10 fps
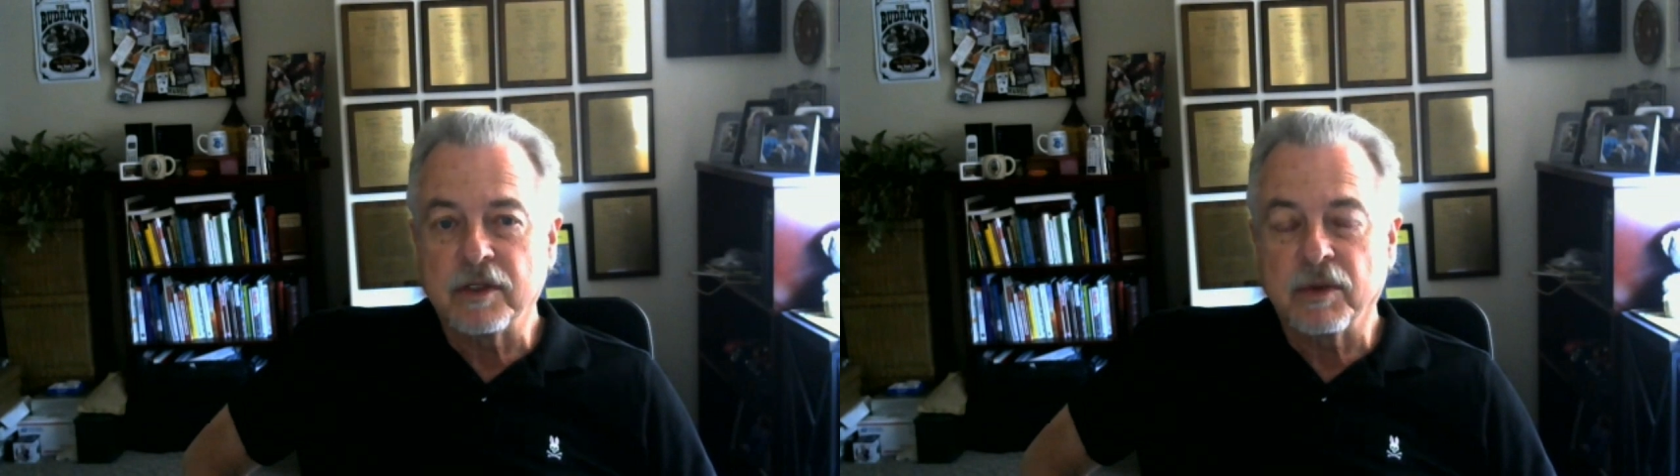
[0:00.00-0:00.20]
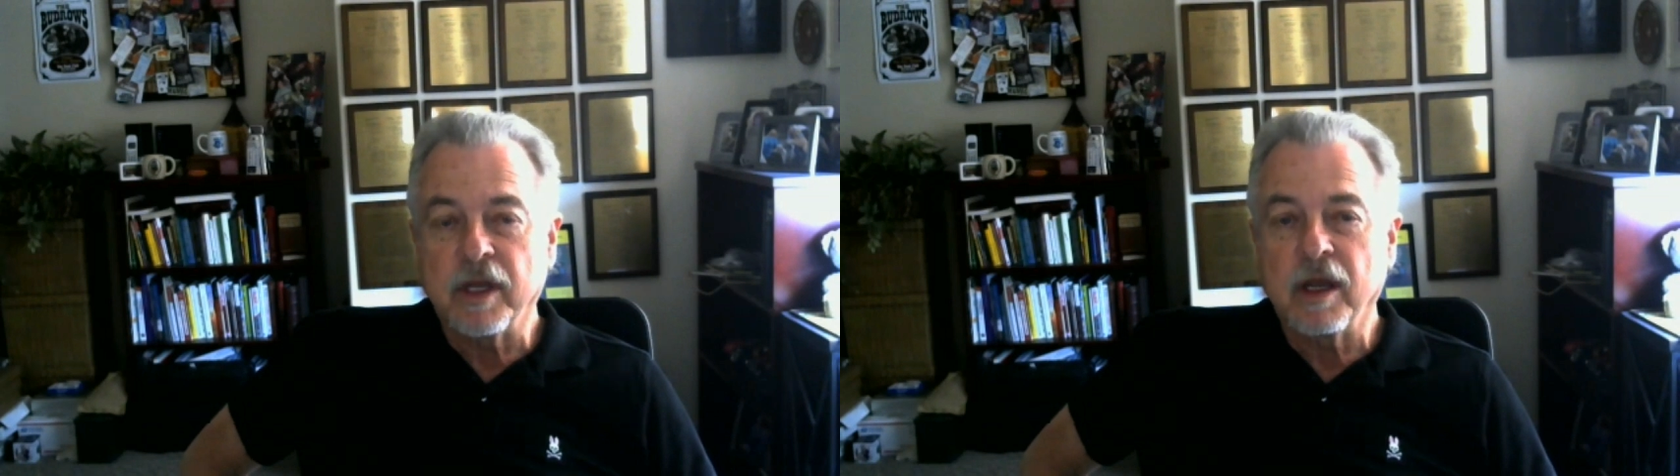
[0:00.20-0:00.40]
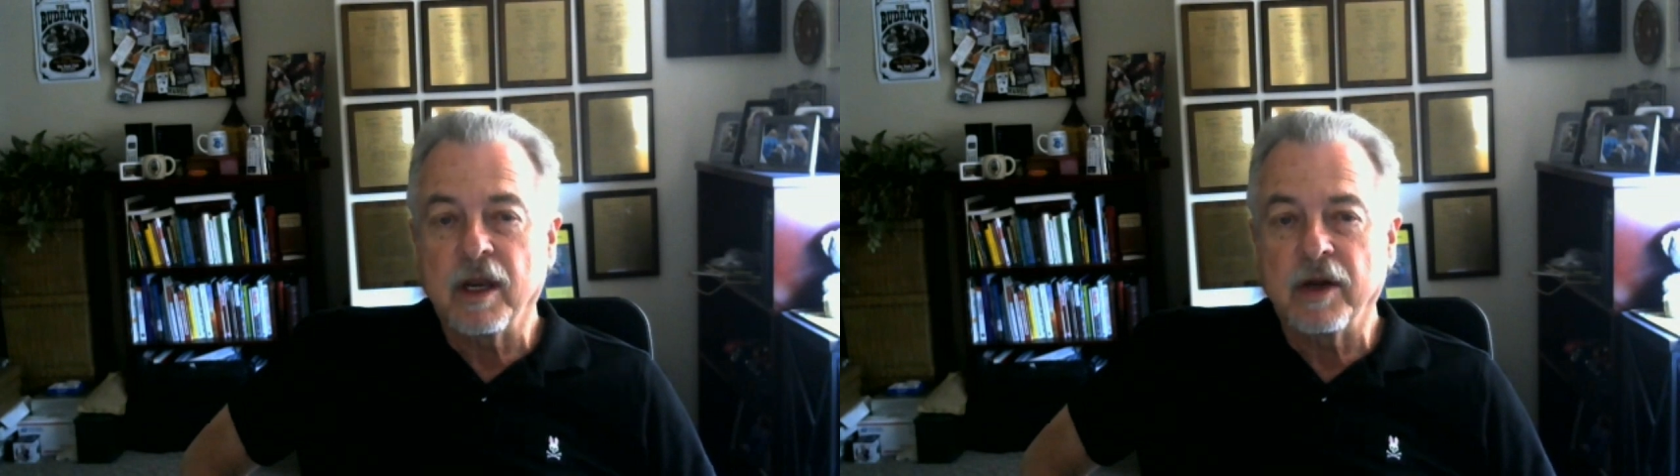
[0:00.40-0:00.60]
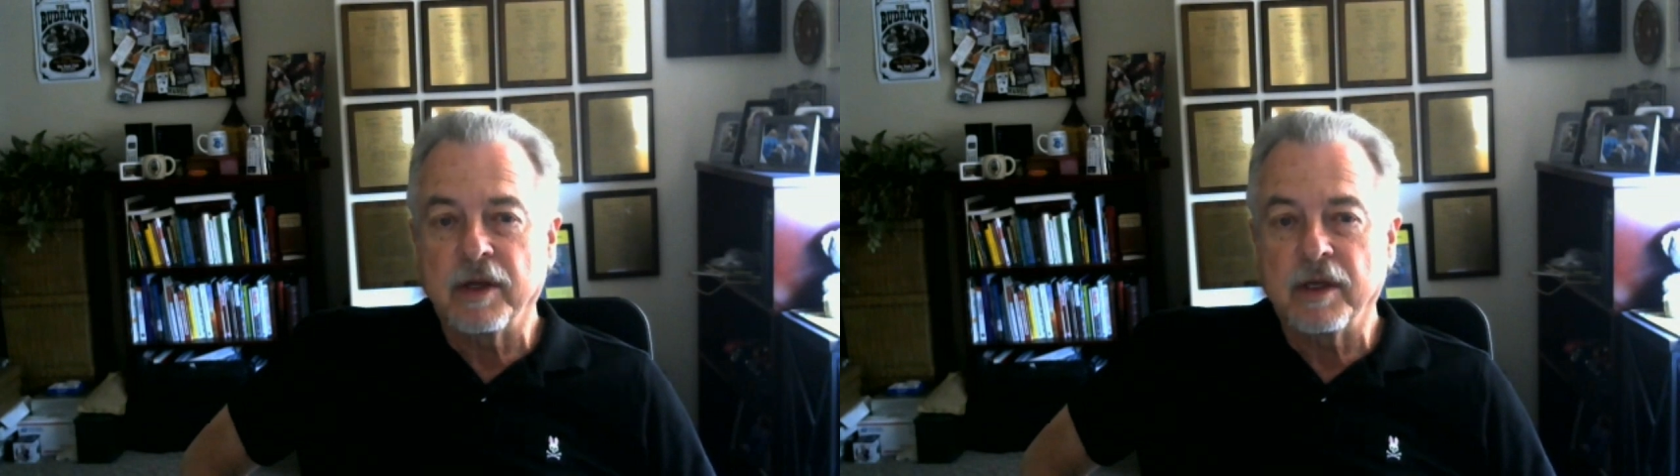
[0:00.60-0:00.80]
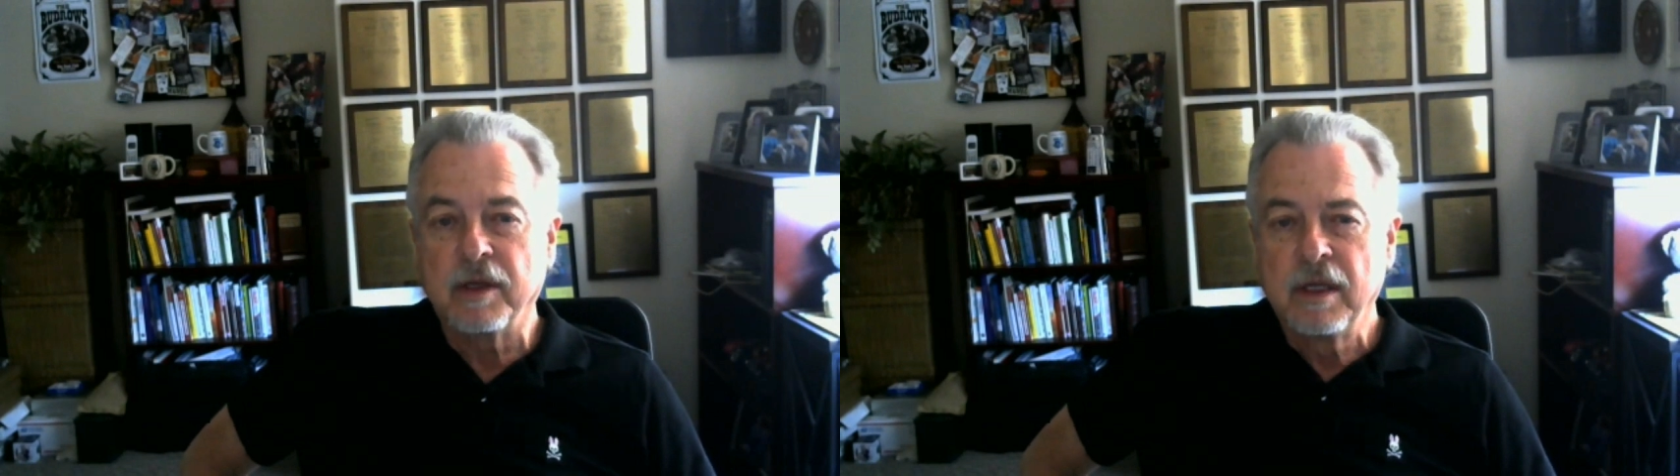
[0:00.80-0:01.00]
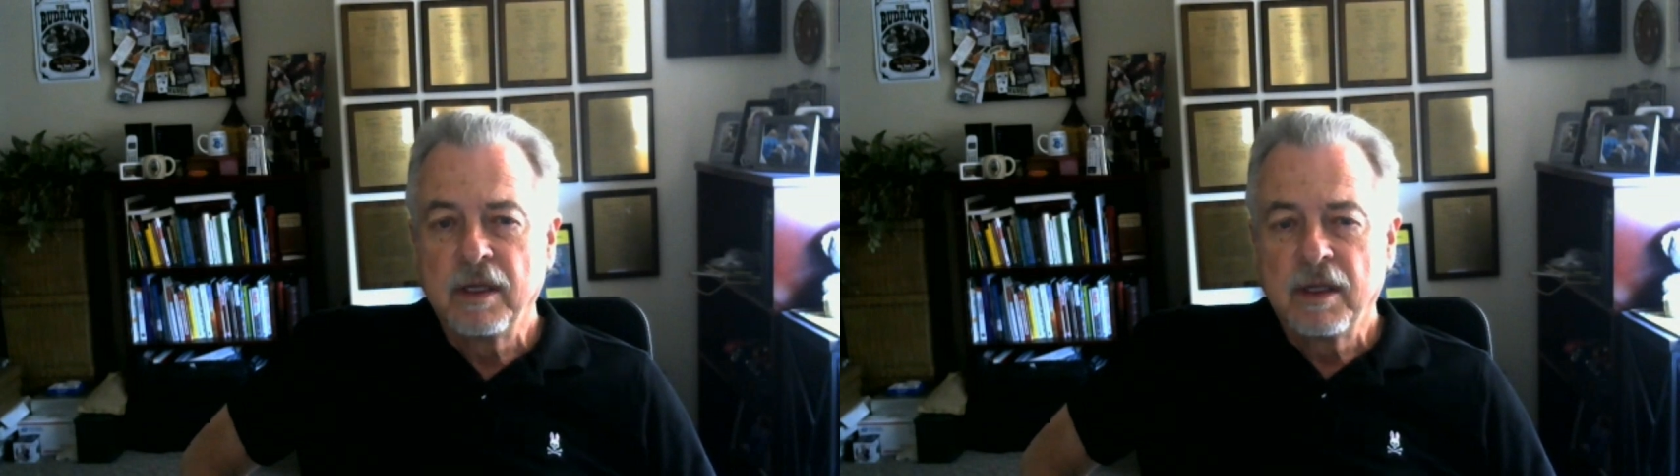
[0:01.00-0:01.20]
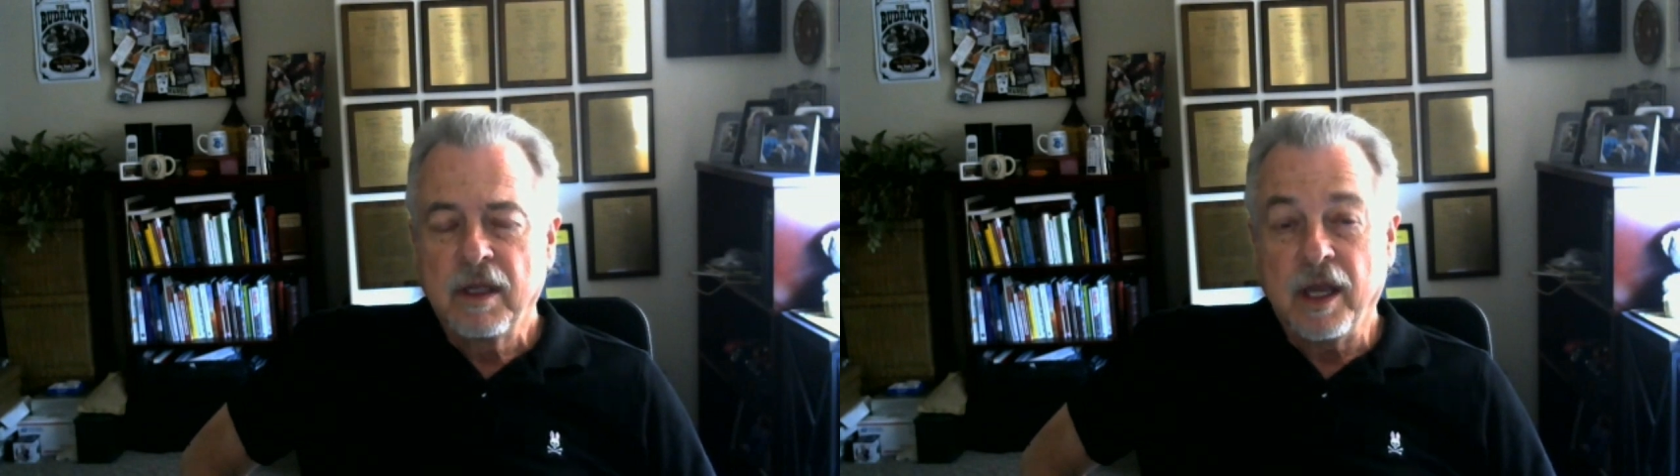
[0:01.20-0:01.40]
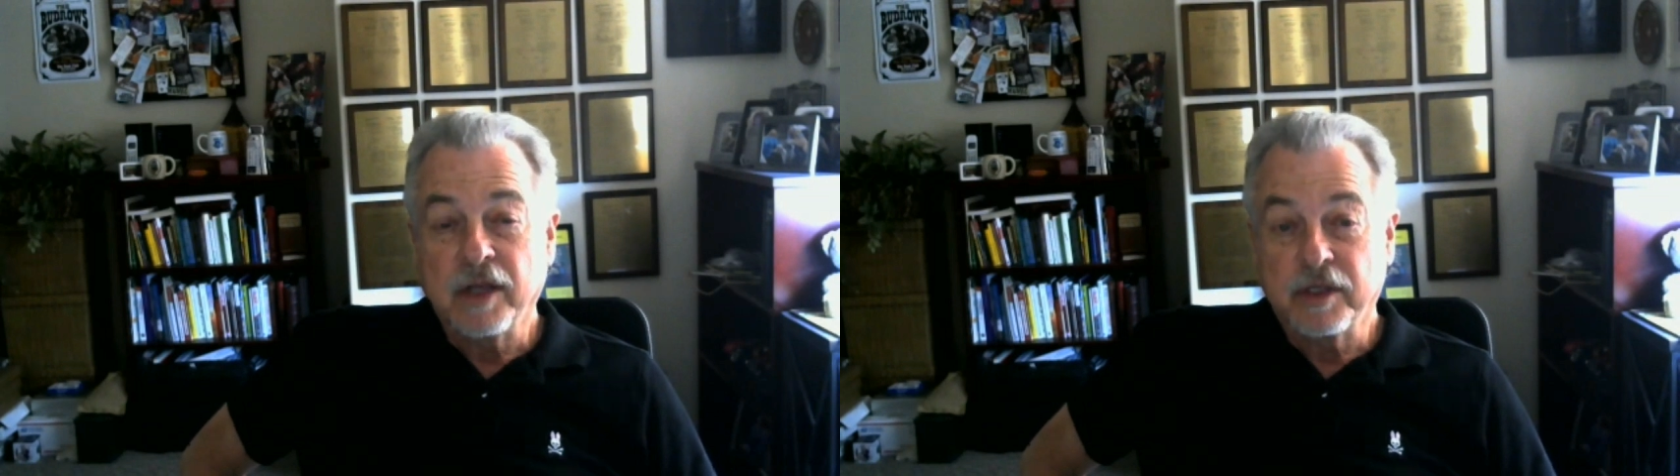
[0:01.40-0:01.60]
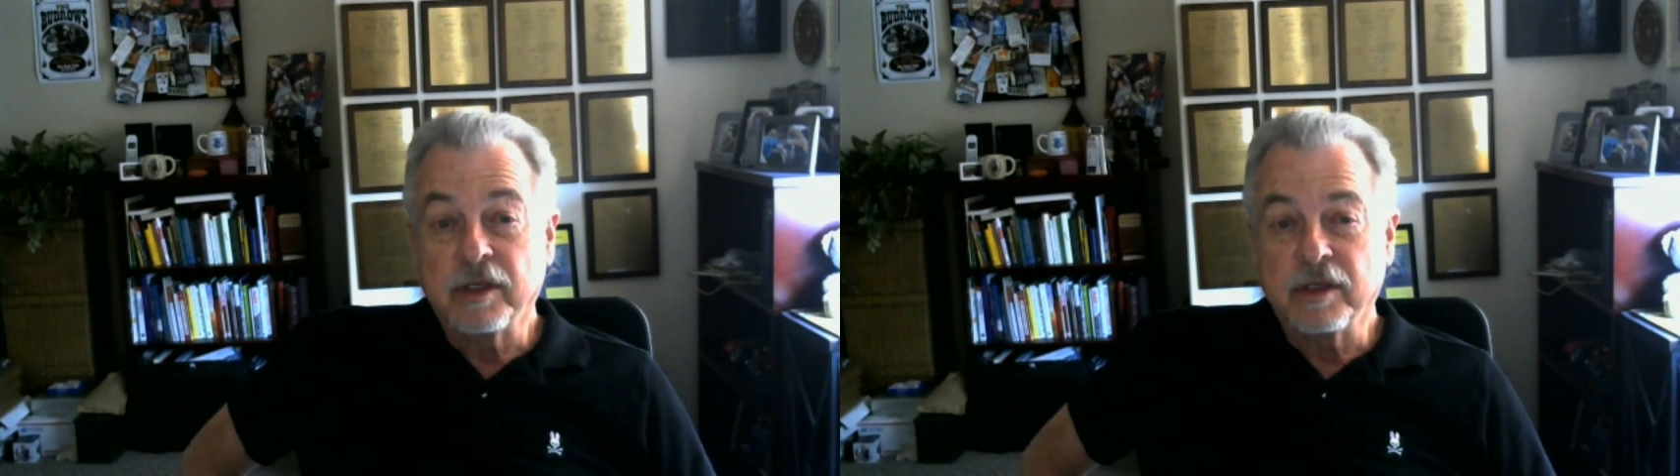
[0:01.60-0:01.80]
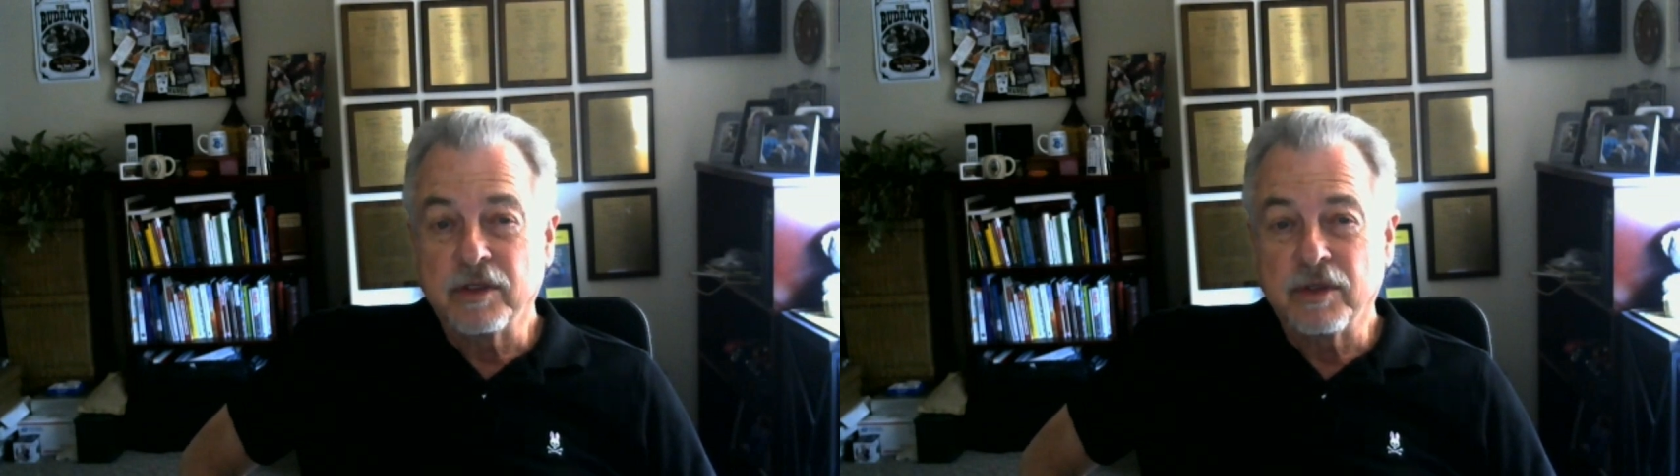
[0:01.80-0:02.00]
So I hired actually a
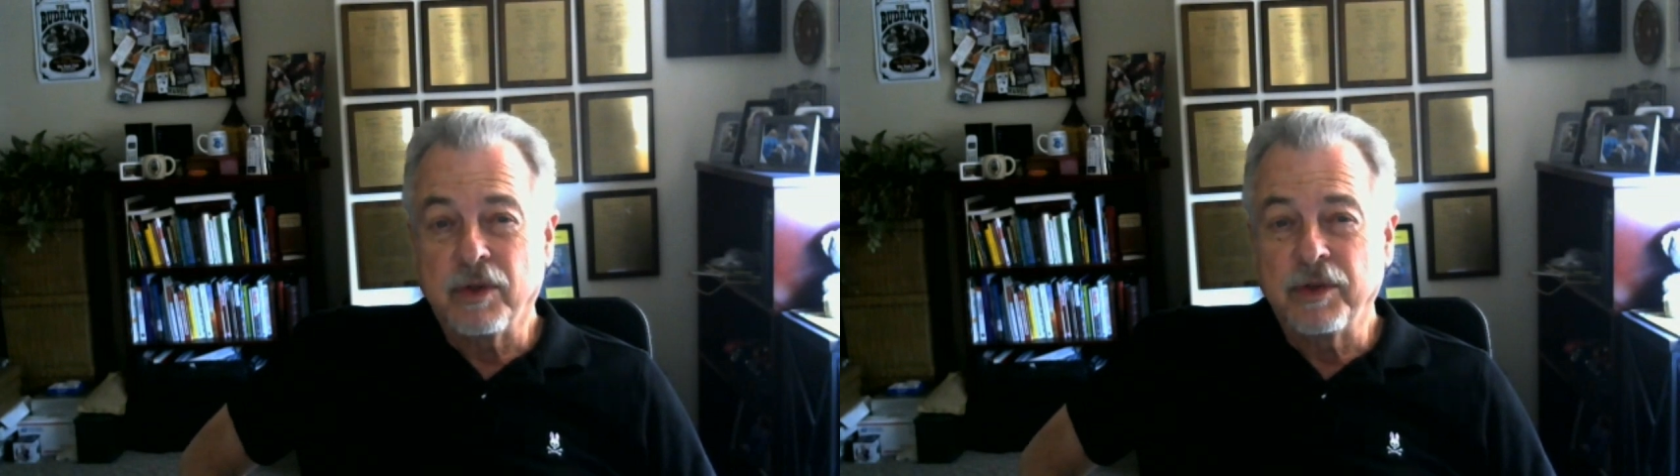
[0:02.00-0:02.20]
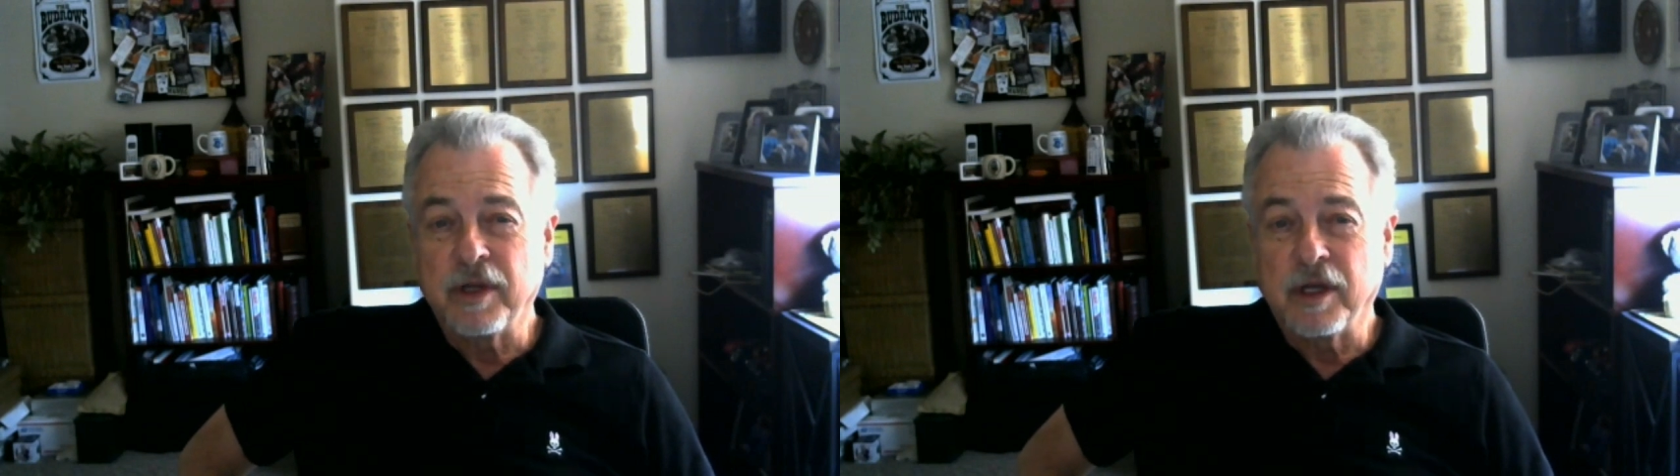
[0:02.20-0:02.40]
consultant